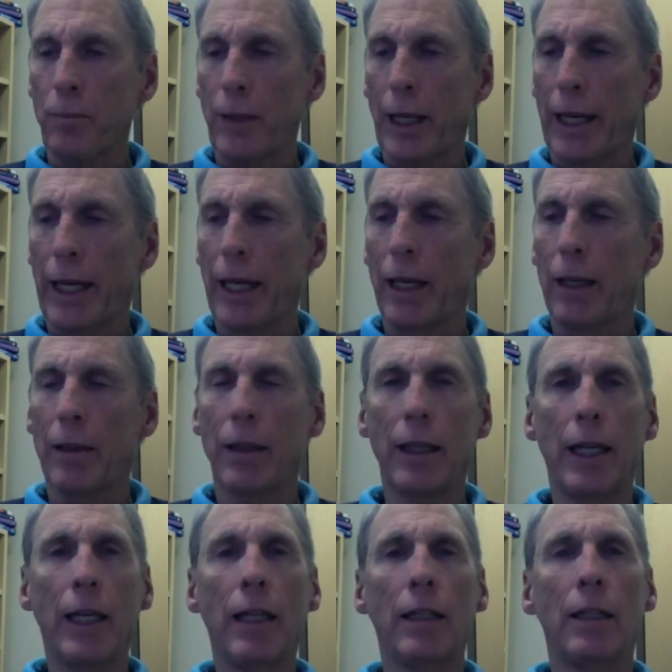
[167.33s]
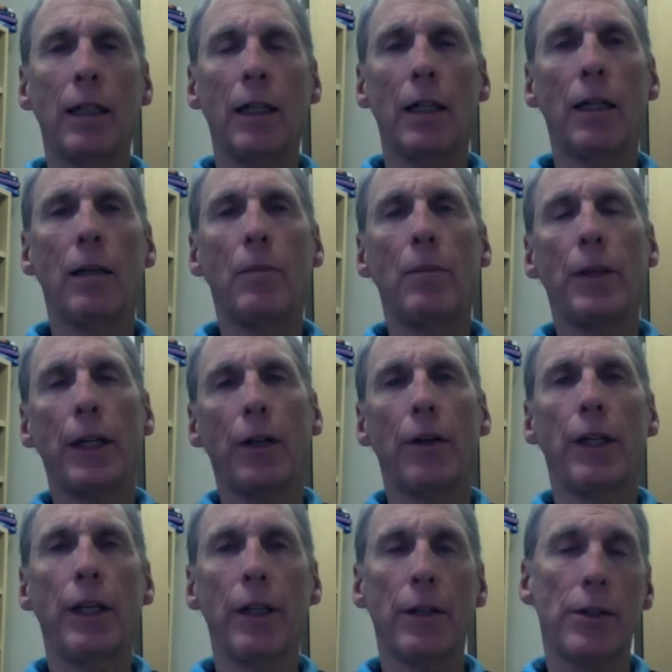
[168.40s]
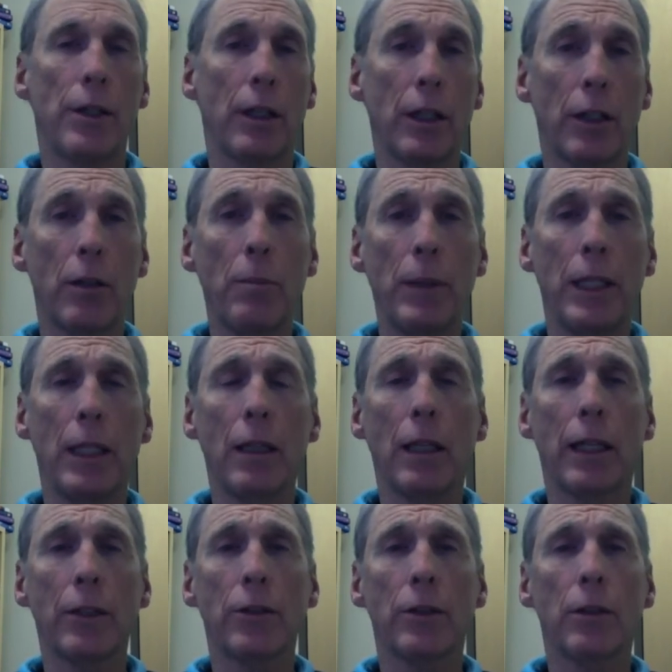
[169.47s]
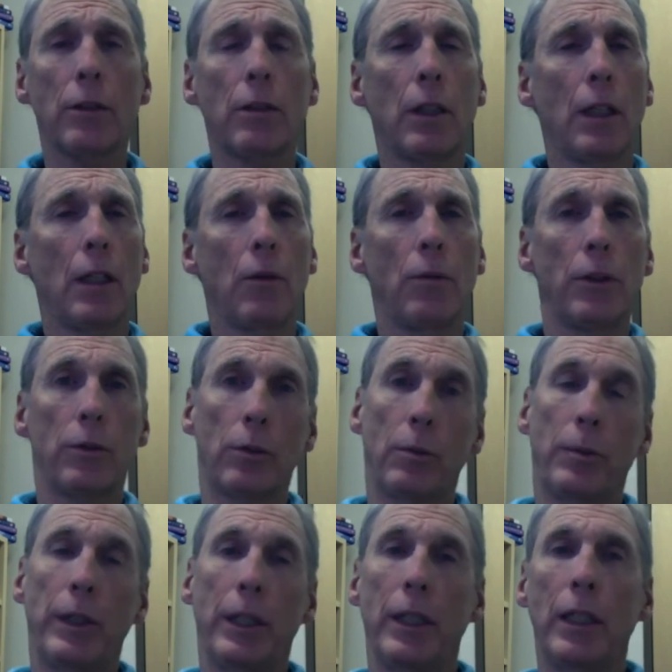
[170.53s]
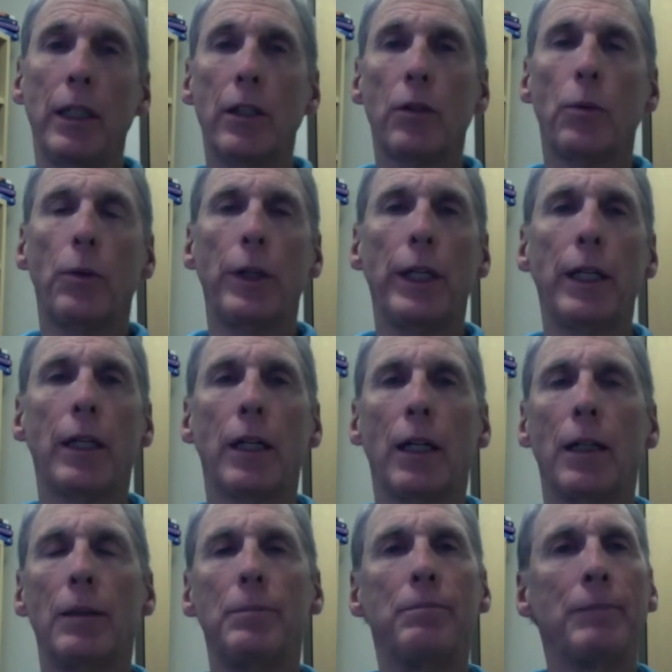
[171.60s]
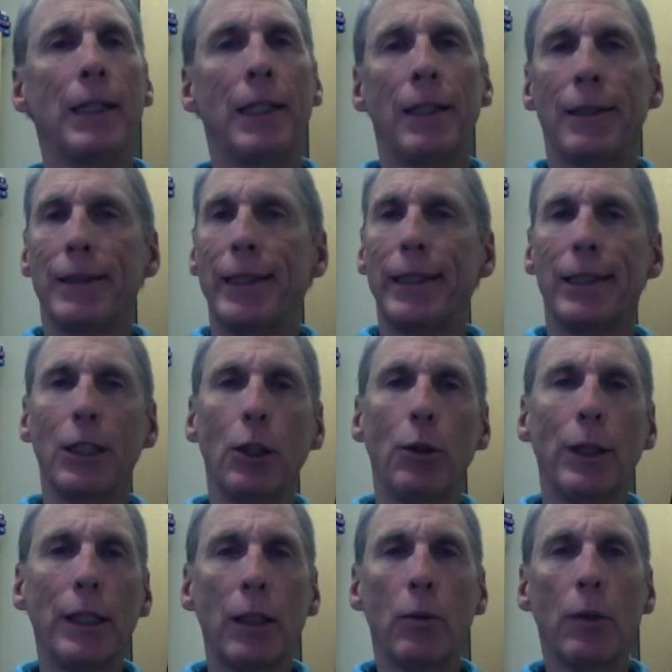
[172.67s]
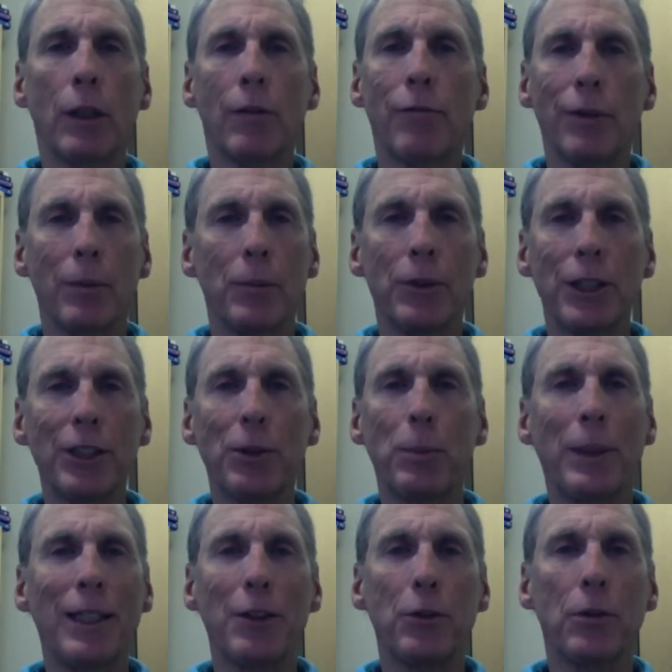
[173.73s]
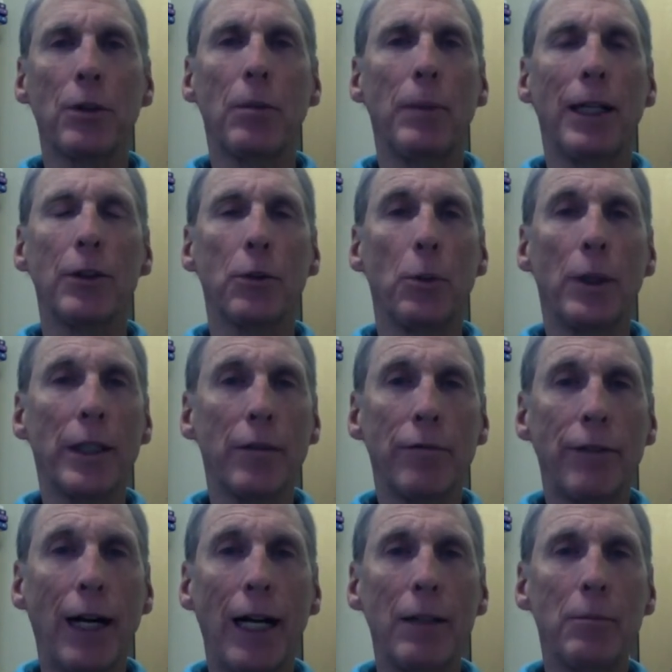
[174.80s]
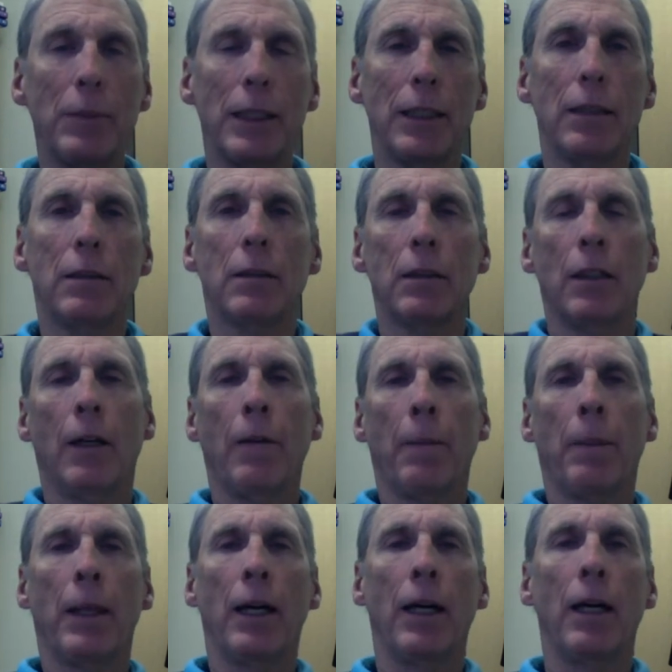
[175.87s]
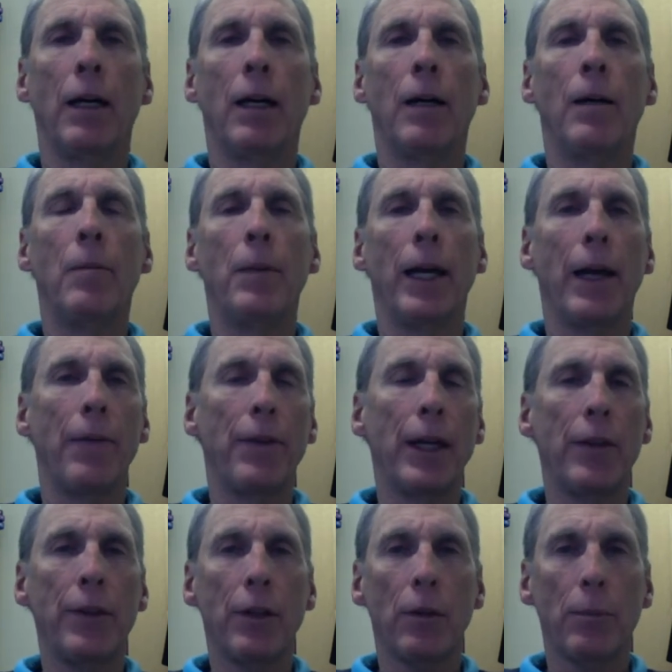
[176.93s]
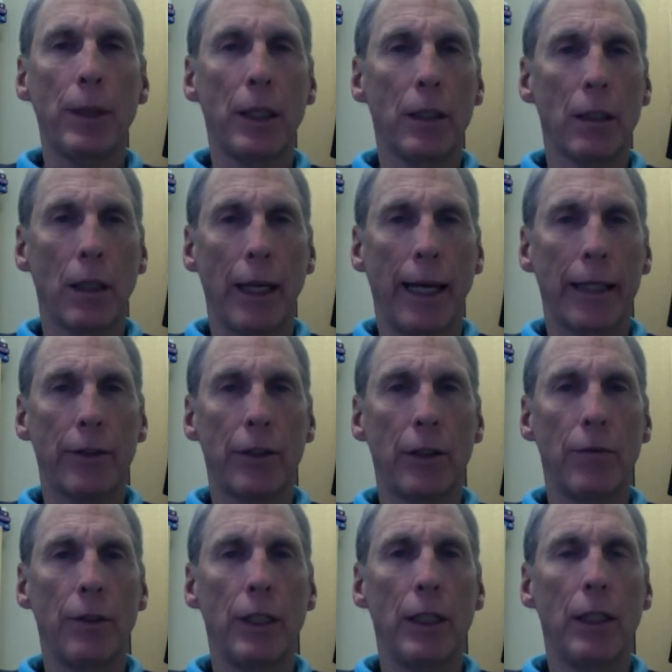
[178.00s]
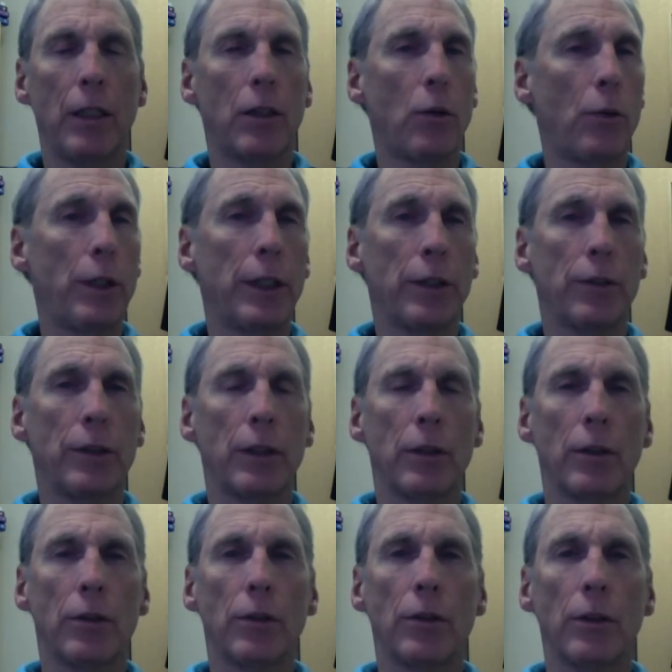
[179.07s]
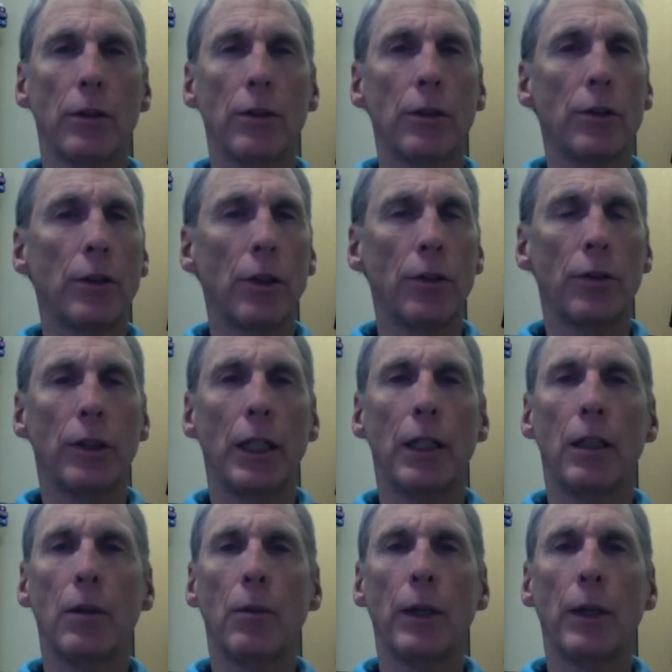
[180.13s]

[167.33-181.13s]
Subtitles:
And then there is a little mini lecture, which will be each week. They go anywhere from 6 minutes to about 25 minutes. And then there'll be a little activity quiz that is associated